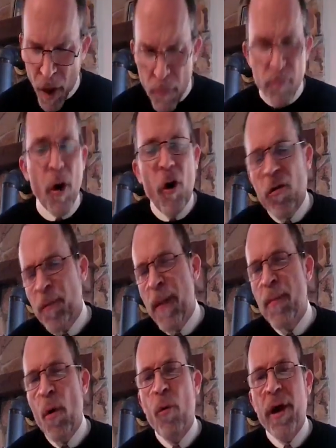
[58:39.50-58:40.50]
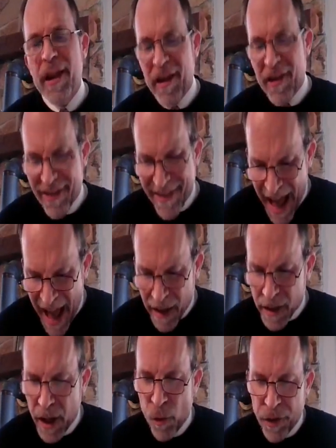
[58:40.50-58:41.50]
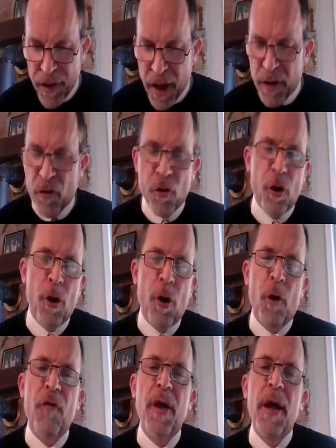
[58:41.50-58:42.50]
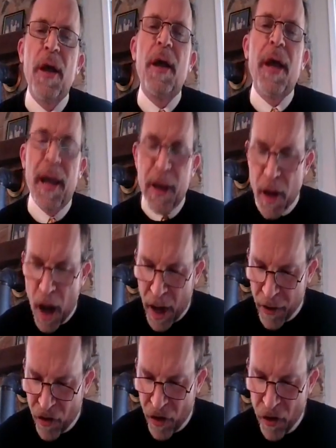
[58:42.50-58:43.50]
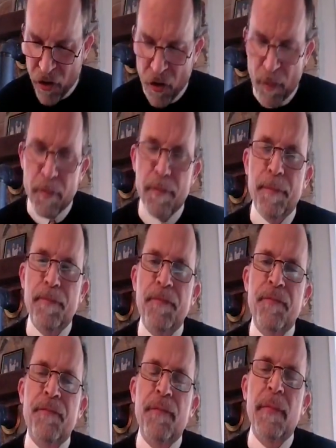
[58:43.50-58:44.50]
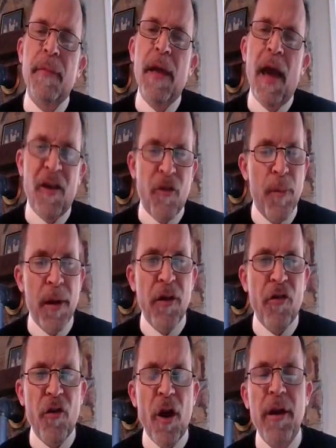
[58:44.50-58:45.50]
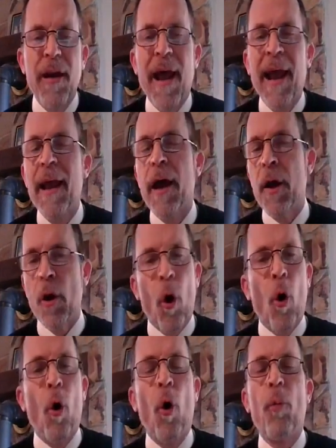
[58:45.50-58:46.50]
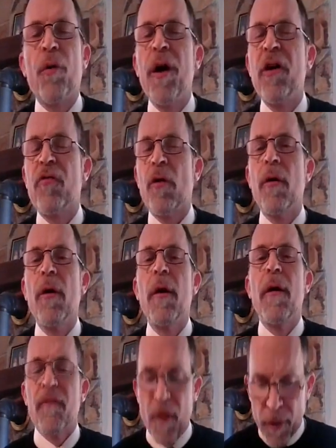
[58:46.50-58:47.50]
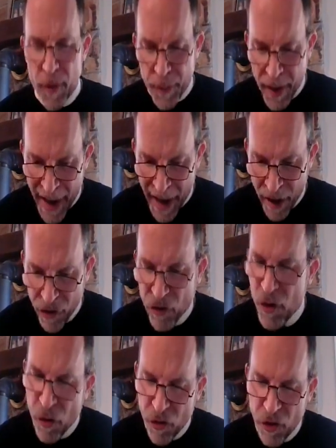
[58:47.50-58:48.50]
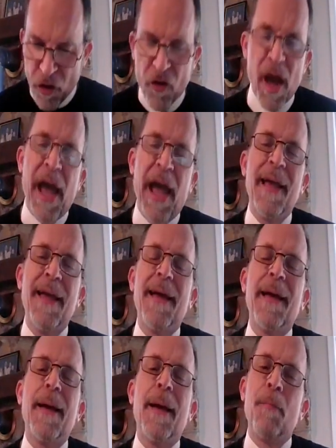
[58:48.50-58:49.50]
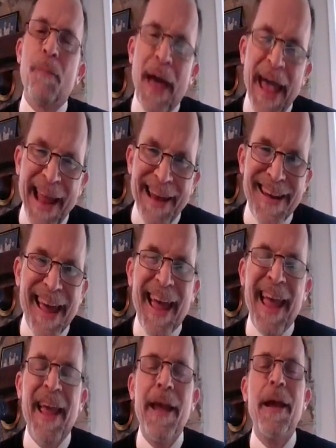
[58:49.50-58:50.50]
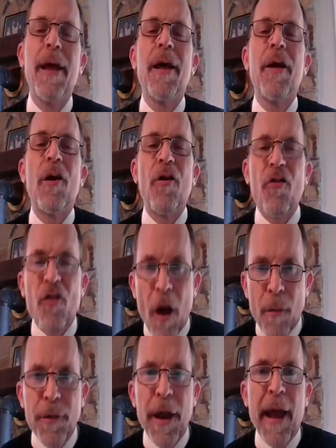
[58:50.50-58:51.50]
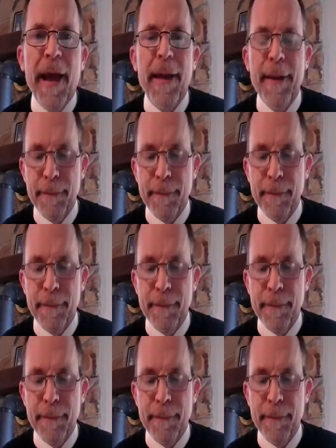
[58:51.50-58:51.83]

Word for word: Most people will get exactly what they deserve in God's system. As Billy Sunday, an old preacher from the past, used to say, payday someday.